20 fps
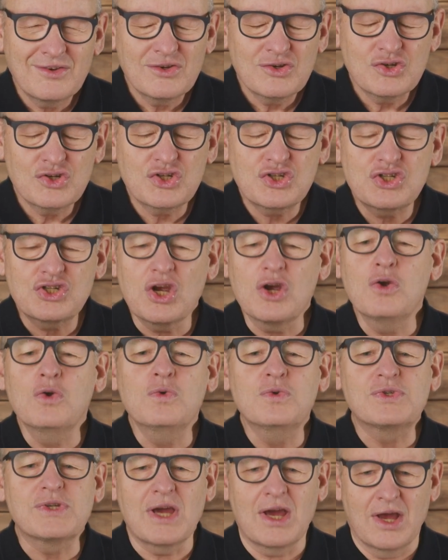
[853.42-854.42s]

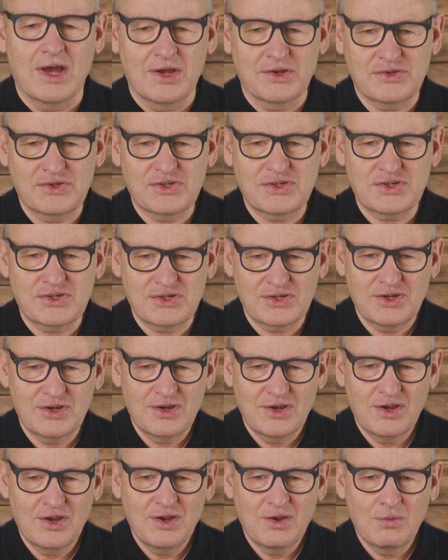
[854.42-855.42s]
shows us
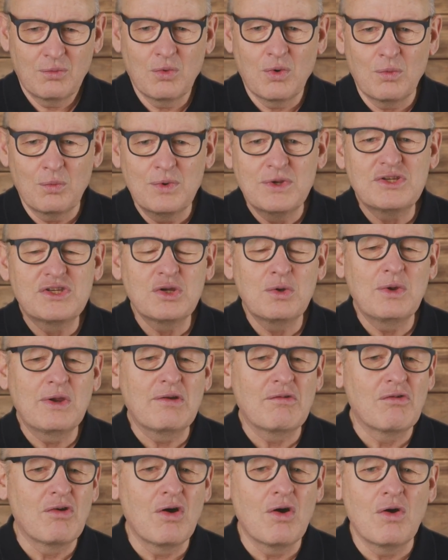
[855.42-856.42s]
what we're
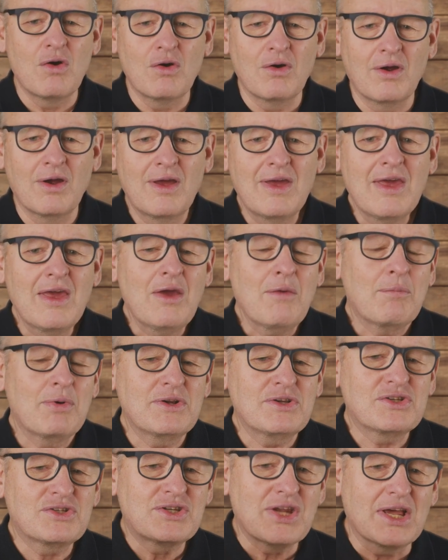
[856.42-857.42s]
doing wrong,
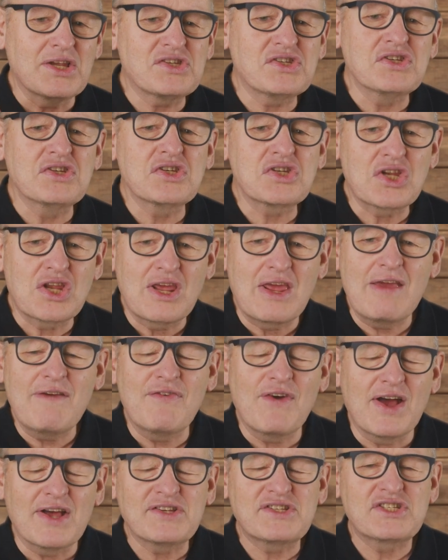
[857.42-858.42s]
but doesn't
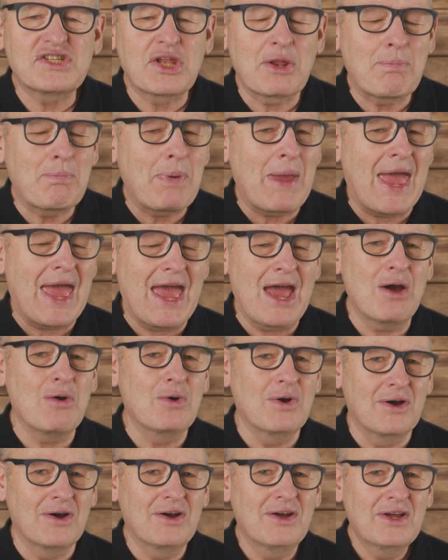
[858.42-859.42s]
give us the
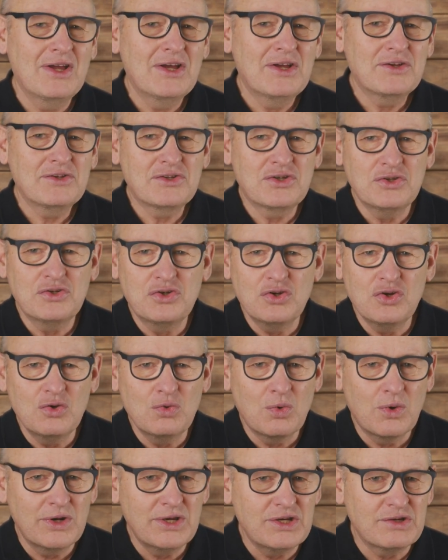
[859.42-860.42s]
power to do
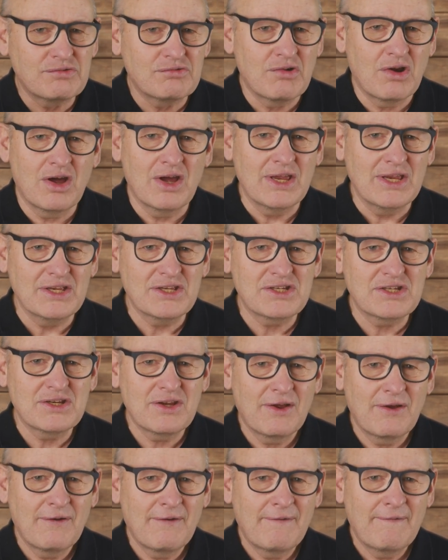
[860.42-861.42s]
what is right.
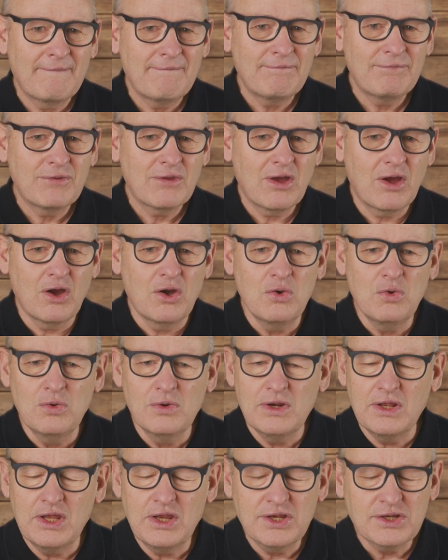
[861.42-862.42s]

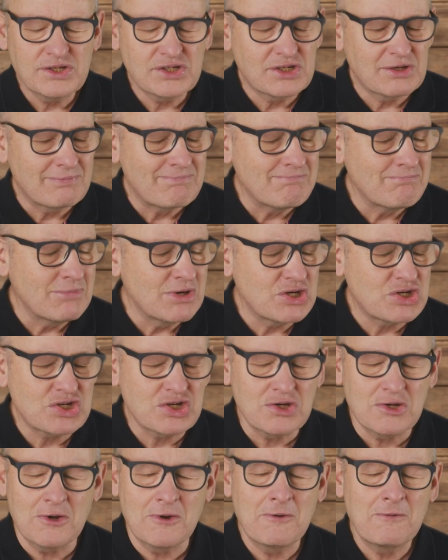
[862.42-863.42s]
Only
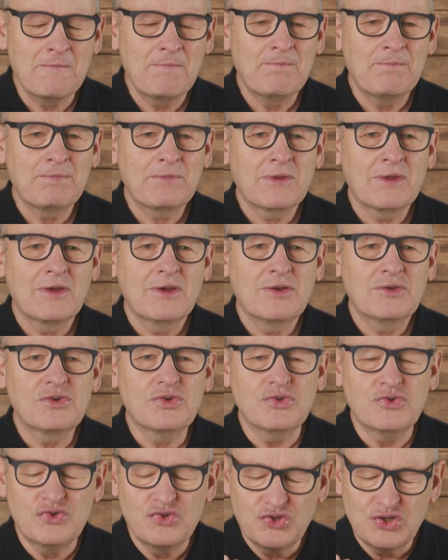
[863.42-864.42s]
submission
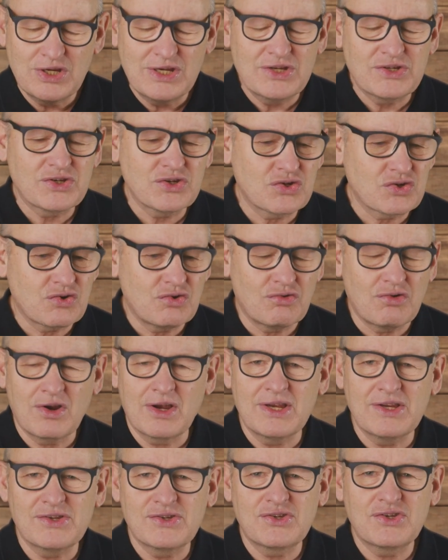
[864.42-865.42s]
to Jesus
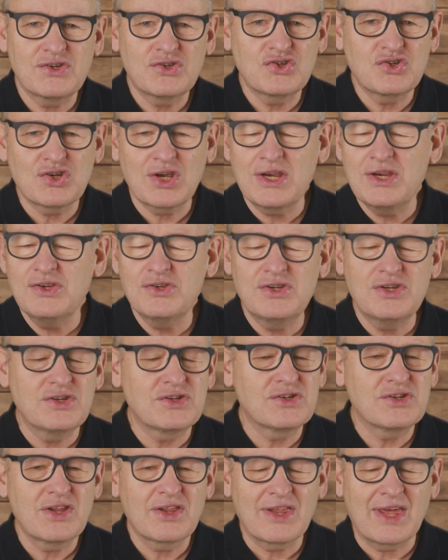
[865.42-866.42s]
Christ
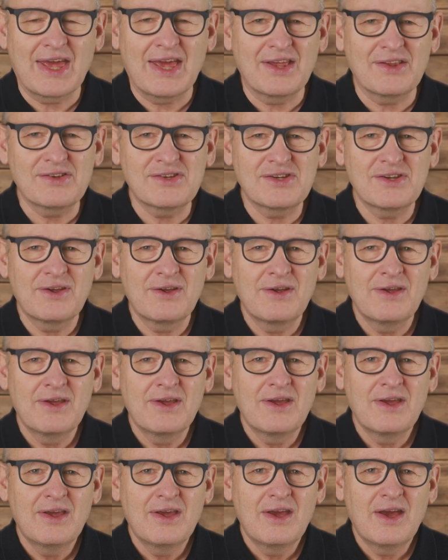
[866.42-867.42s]
changes that.
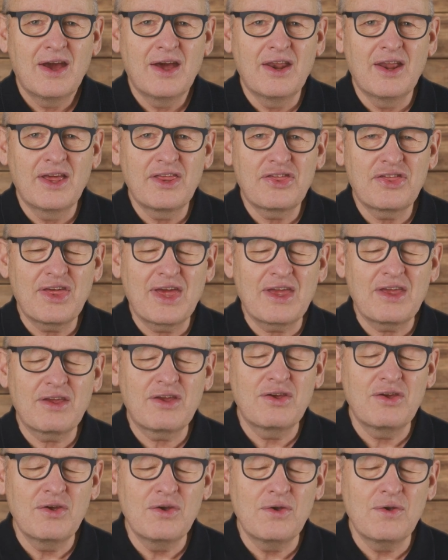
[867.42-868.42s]
And I
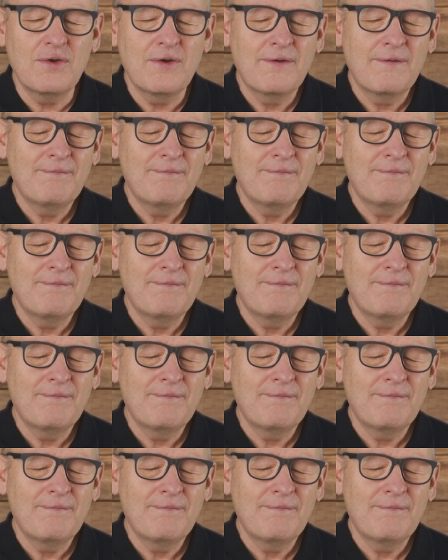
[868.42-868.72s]
thank you